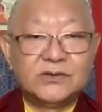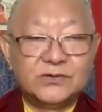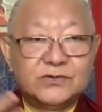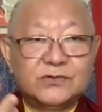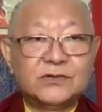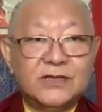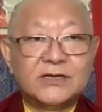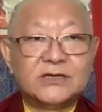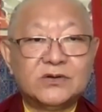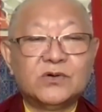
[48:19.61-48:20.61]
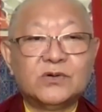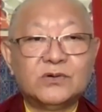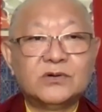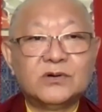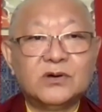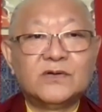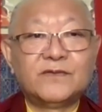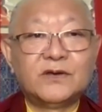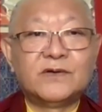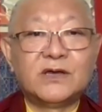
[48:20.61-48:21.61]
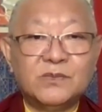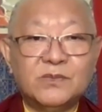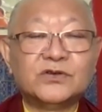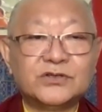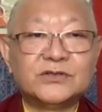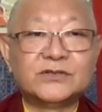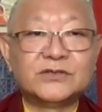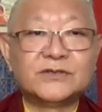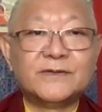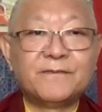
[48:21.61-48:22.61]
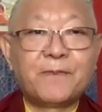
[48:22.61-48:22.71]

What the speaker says: to let go of our emotions.